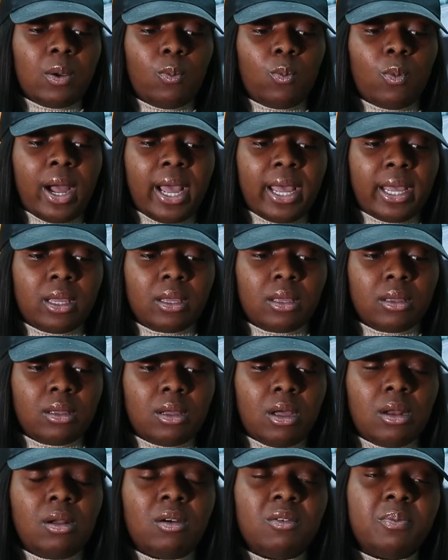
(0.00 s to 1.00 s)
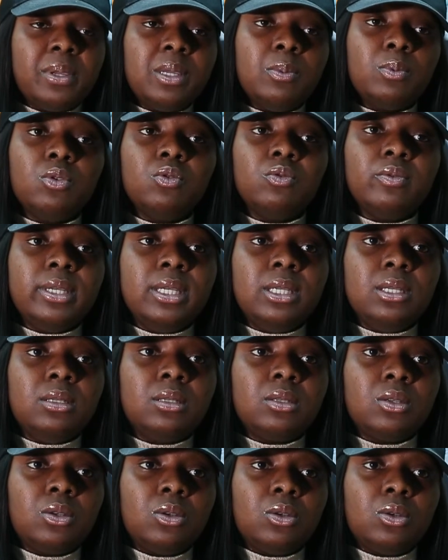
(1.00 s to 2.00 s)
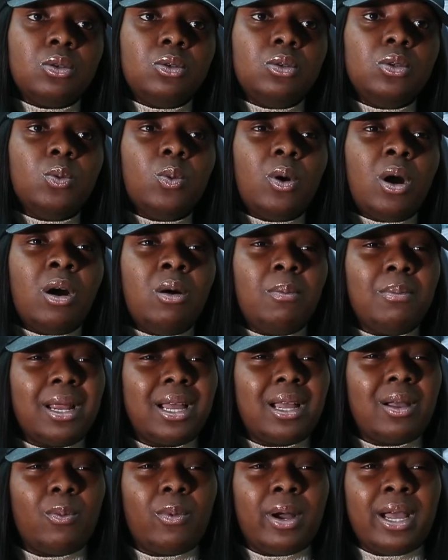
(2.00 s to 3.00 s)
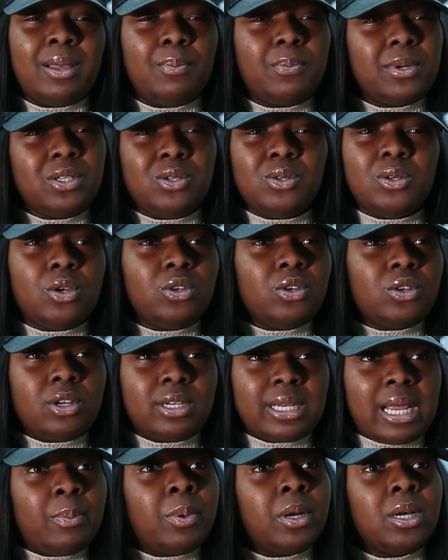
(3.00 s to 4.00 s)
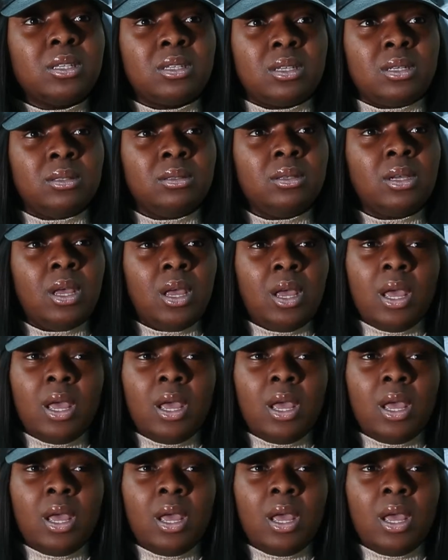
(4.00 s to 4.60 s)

and white, a lot of people read who you are on black and white, but you know you're not that person.